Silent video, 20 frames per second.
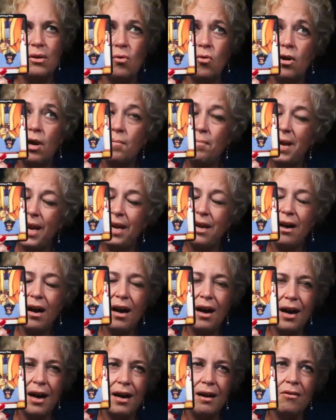or may
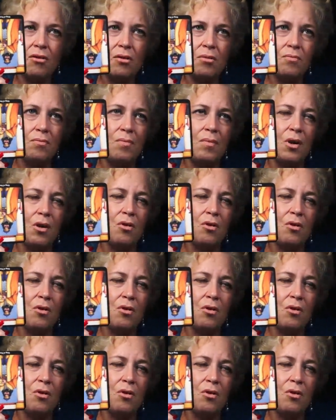not, or,